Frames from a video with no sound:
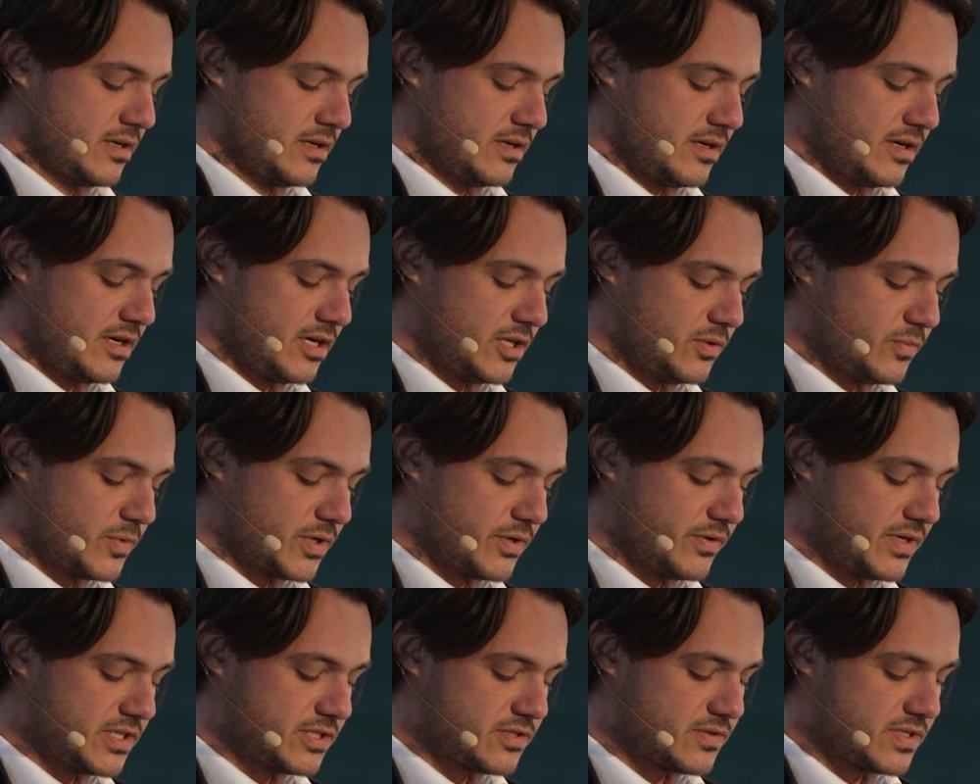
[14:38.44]
And
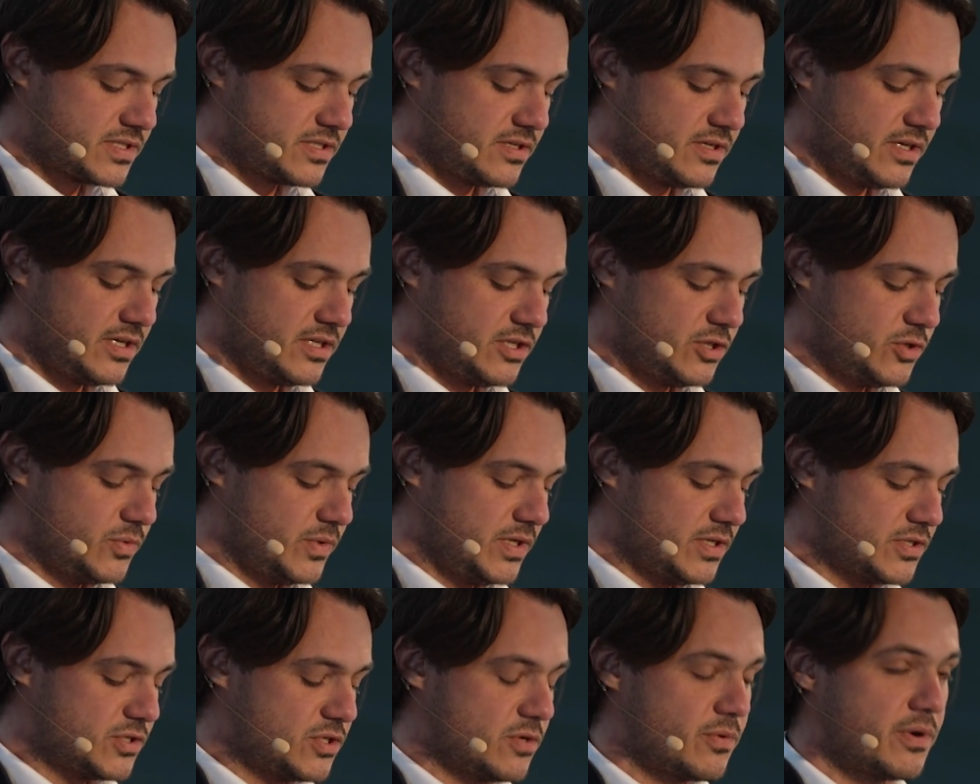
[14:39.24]
we're interested in
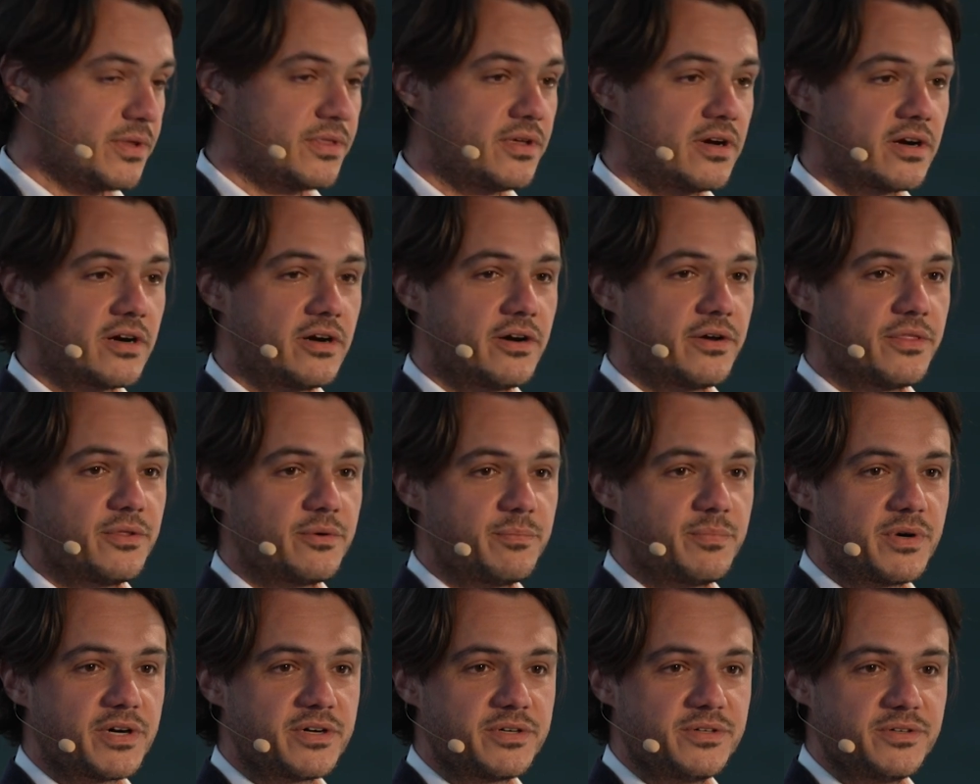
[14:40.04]
doing so with our other
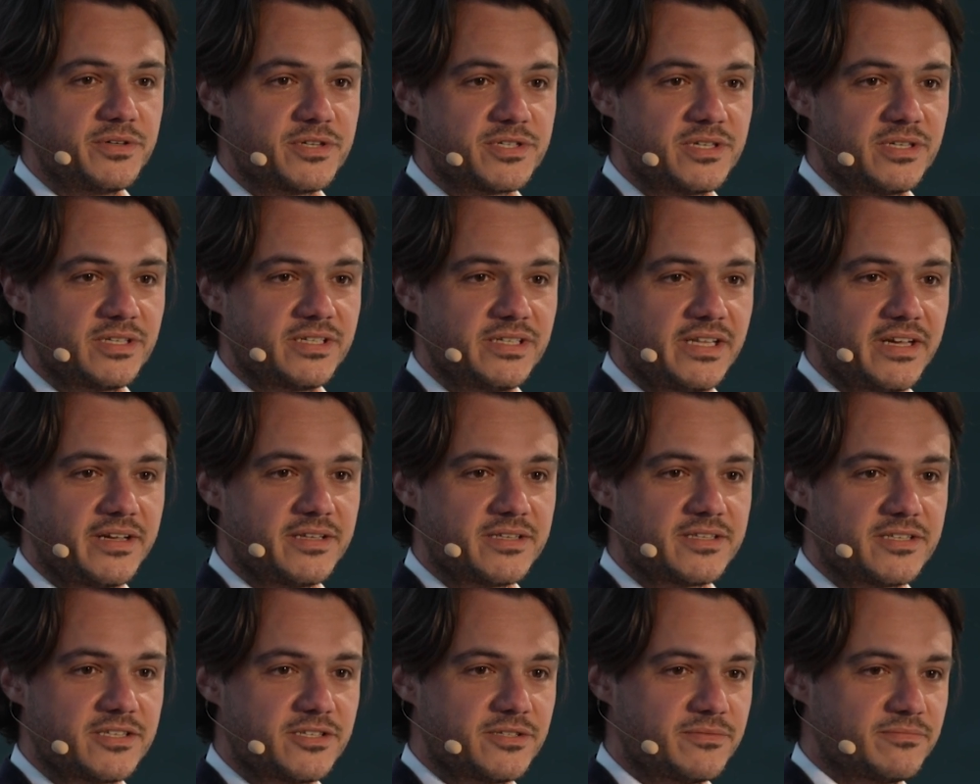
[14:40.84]
partners and clients.